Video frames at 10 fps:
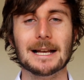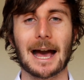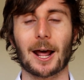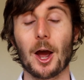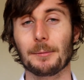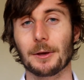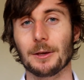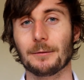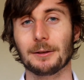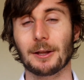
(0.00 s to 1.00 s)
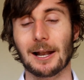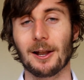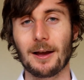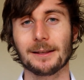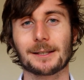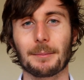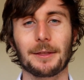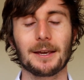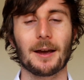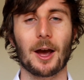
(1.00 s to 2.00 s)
And I hope that you've learned something.